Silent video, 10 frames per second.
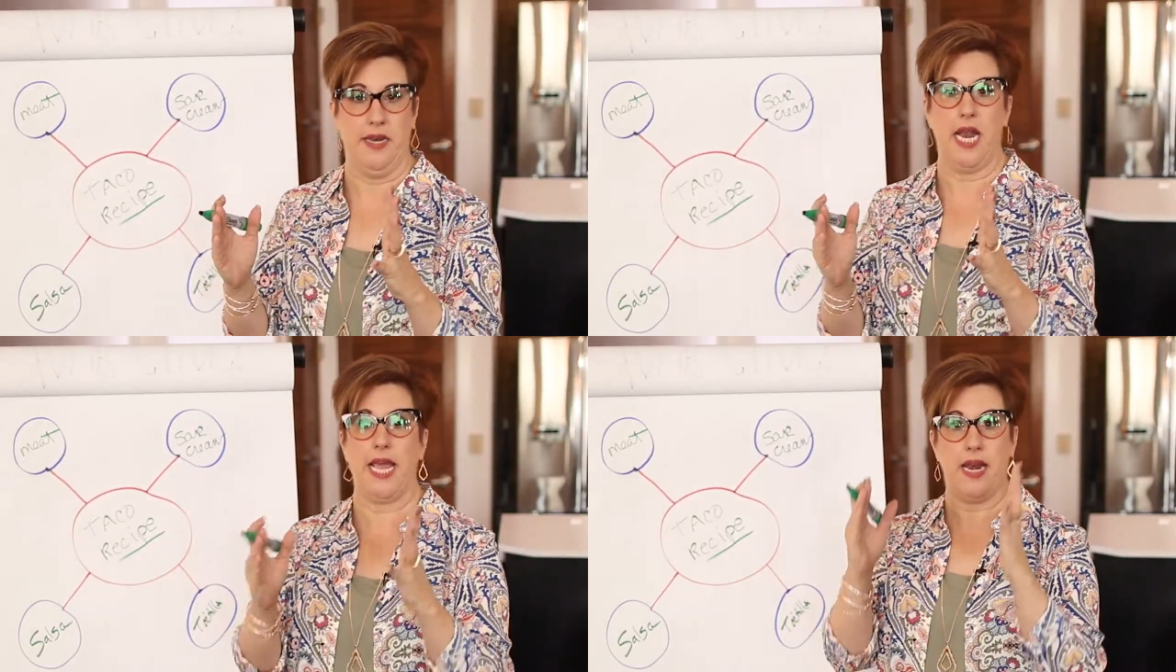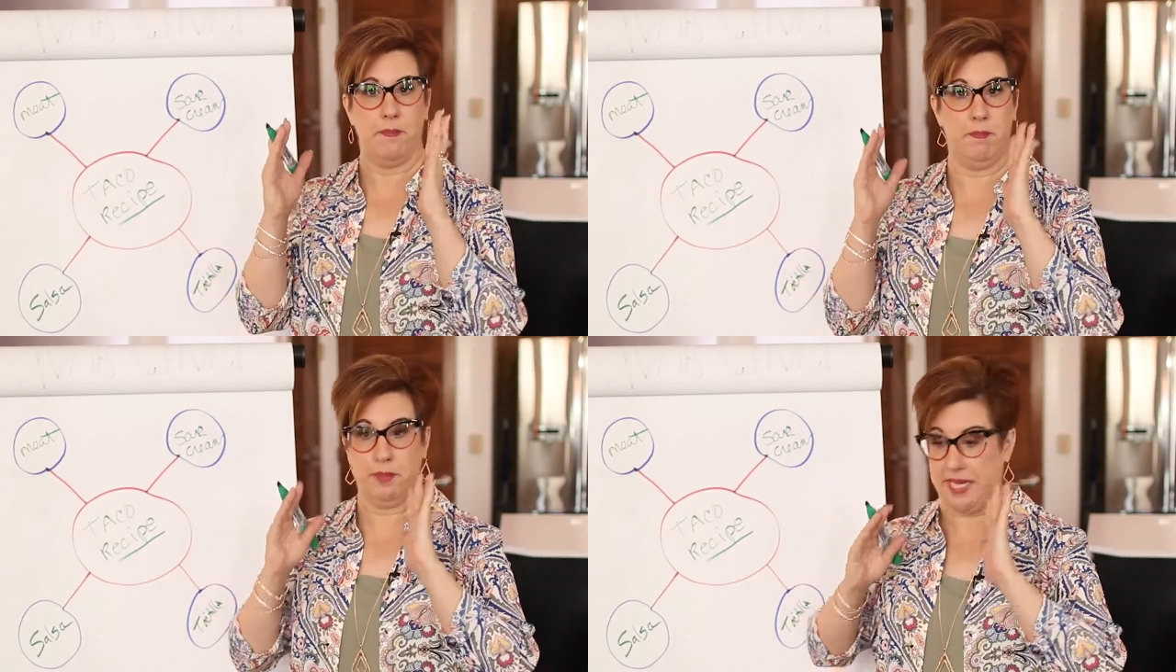I
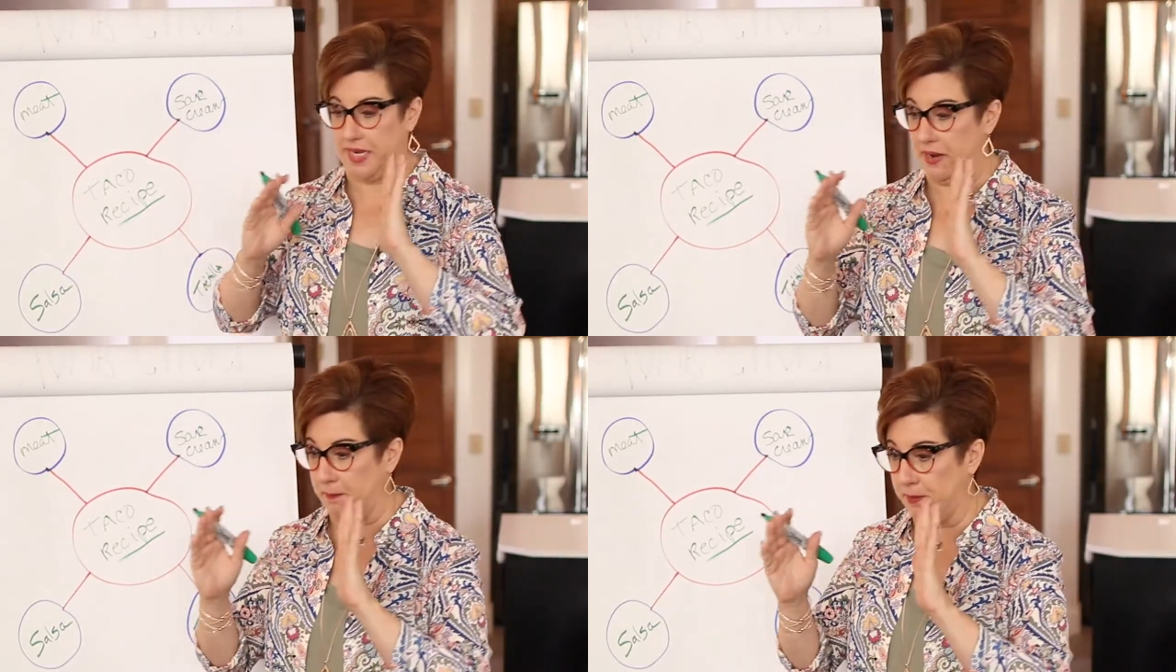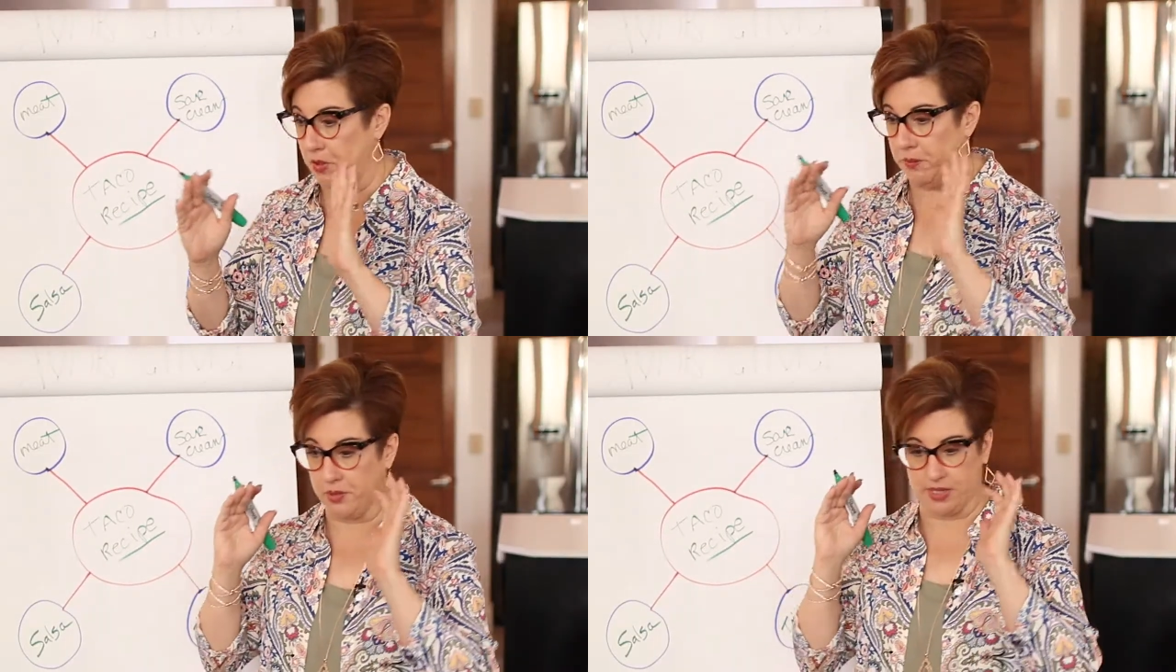gotta get it on
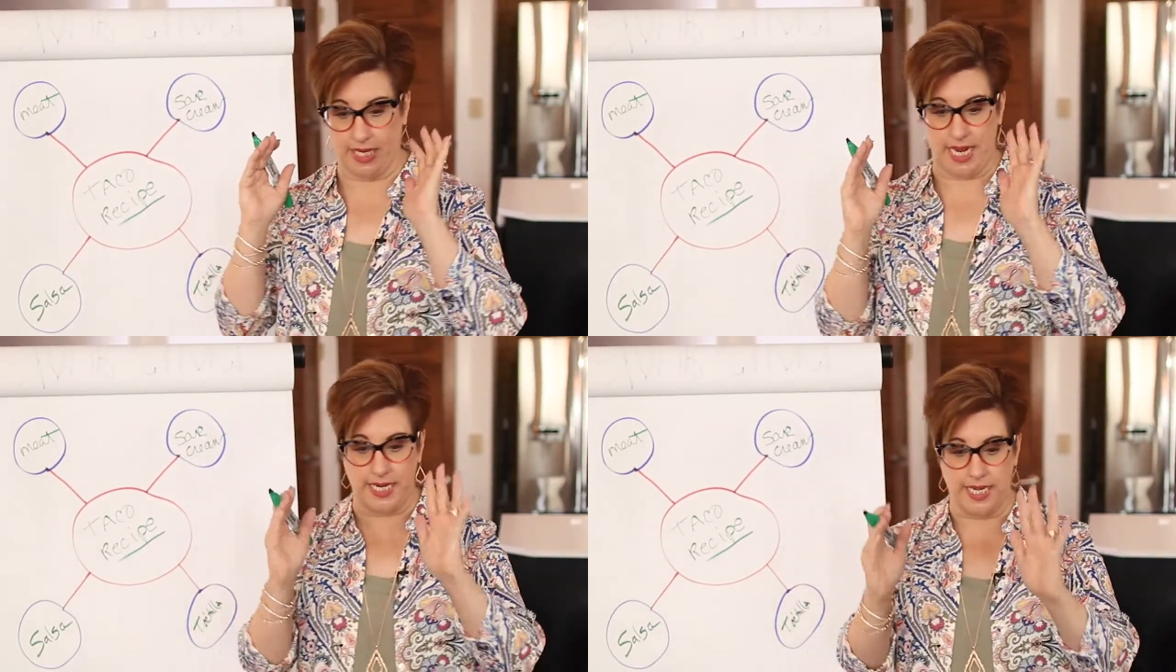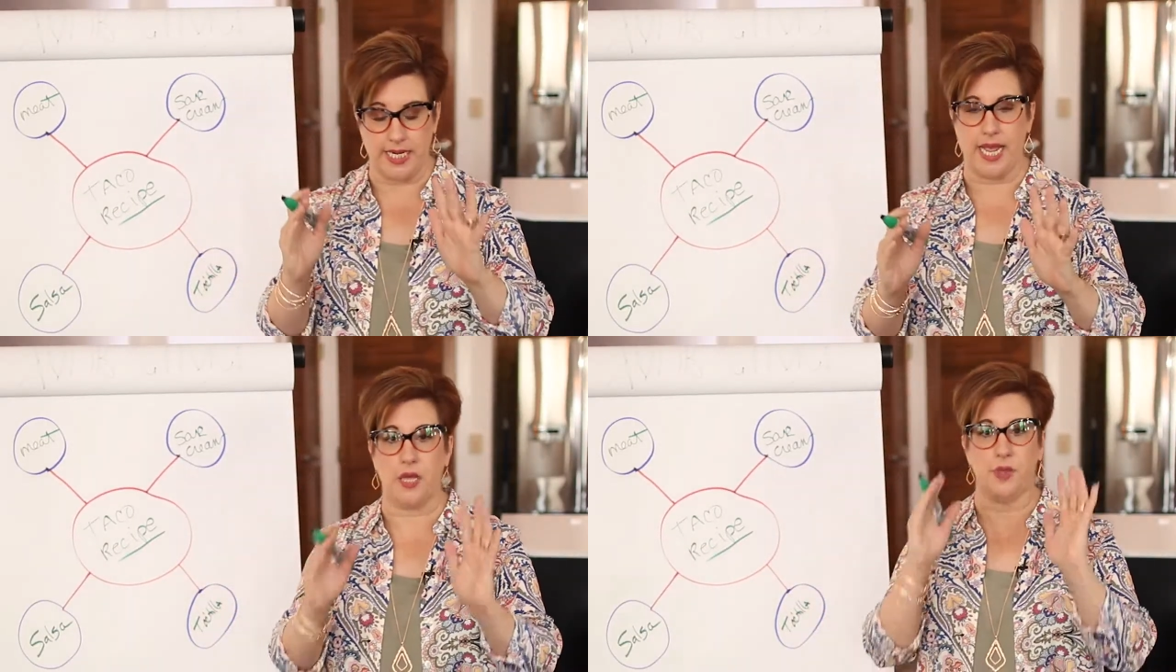billboards, I gotta get it
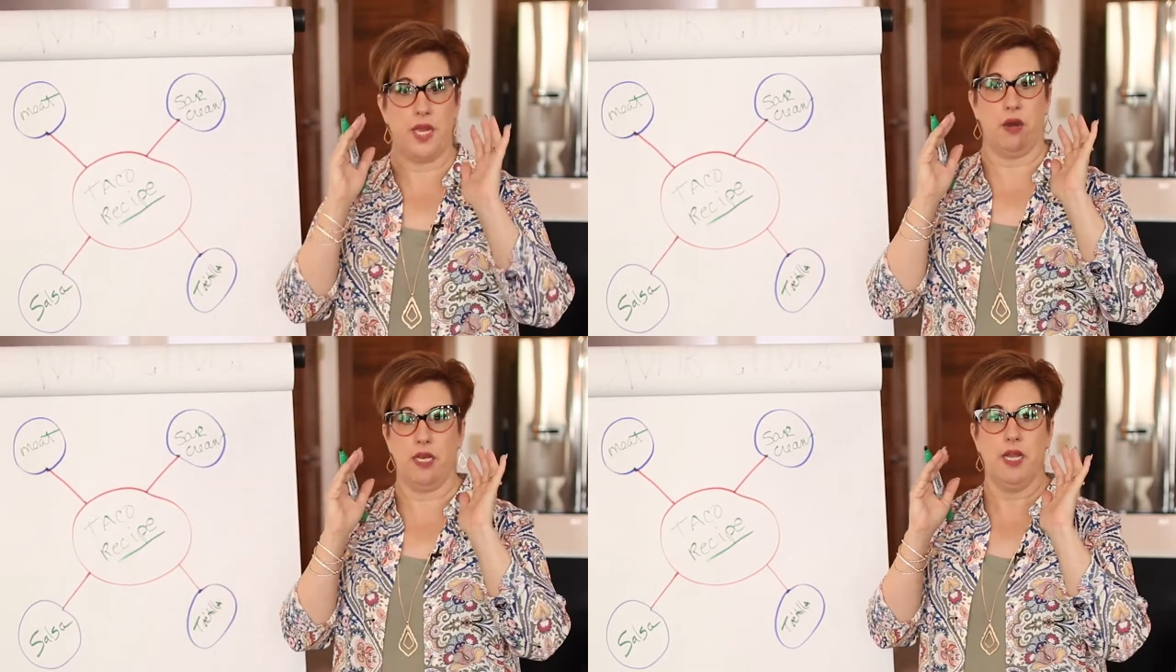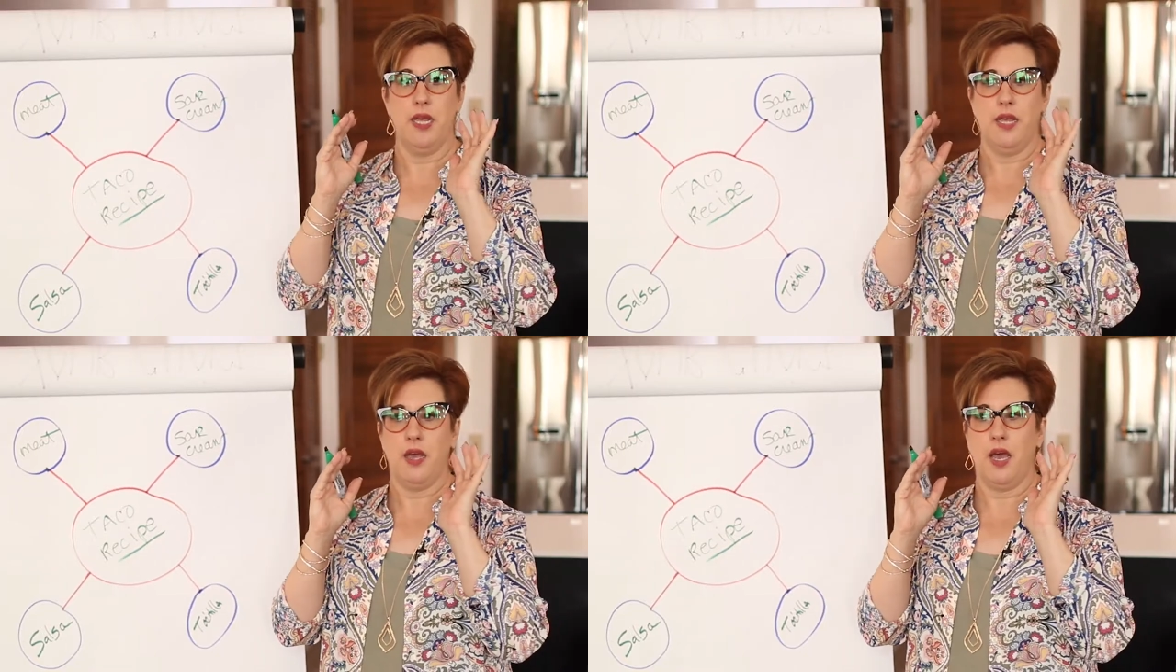out there, and
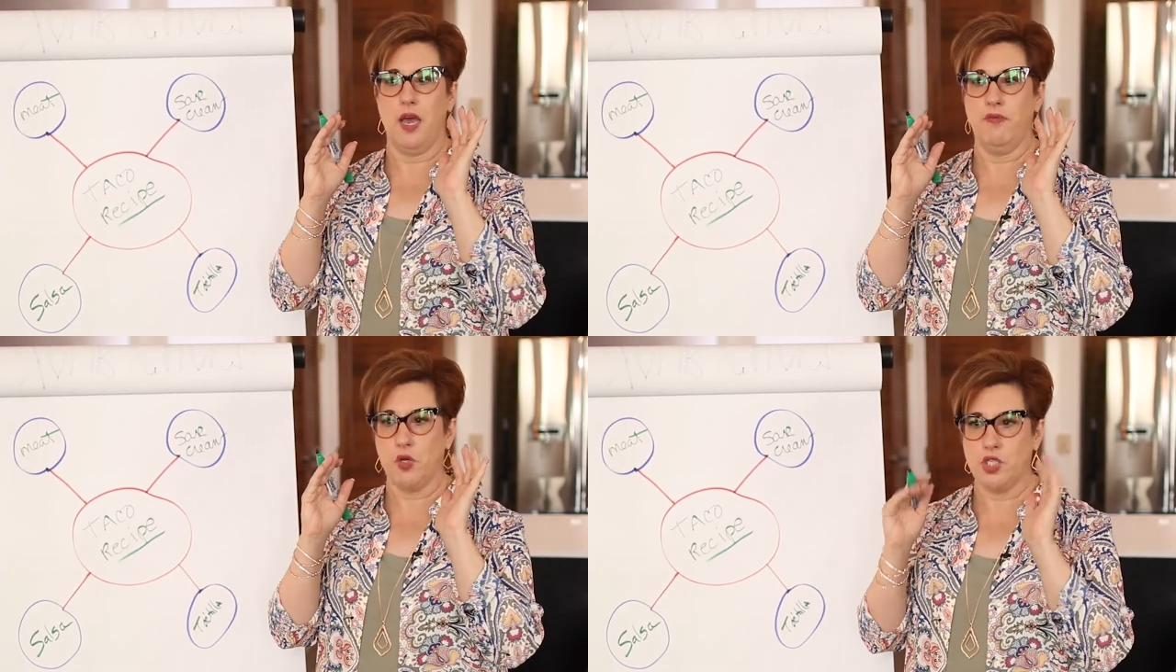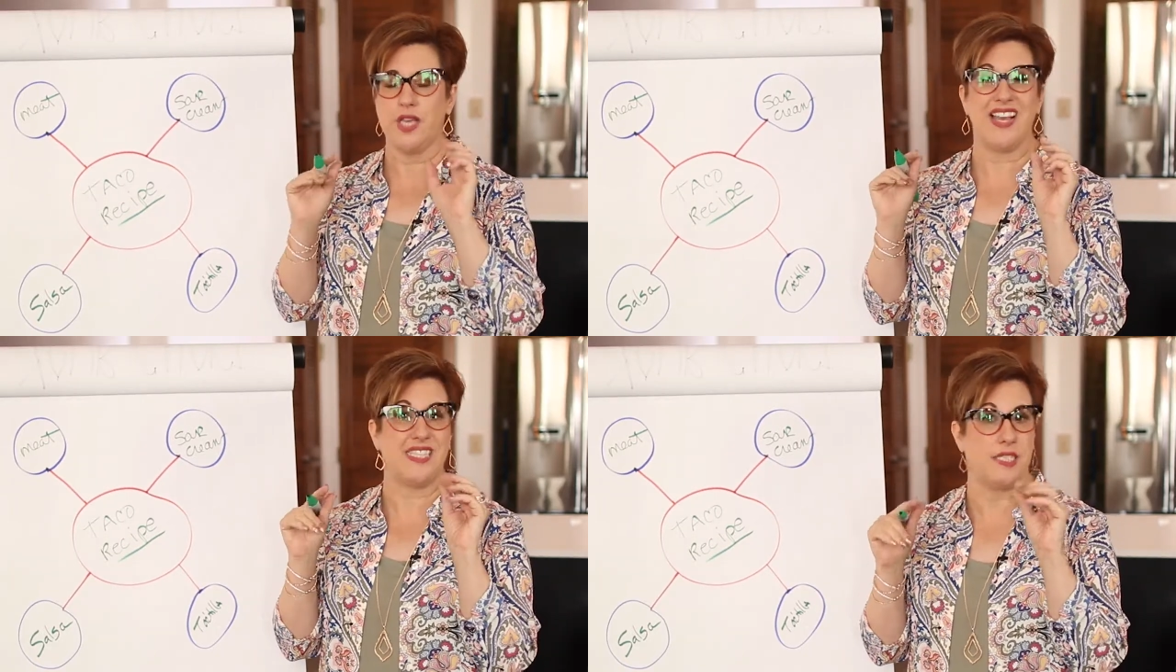unfortunately, that's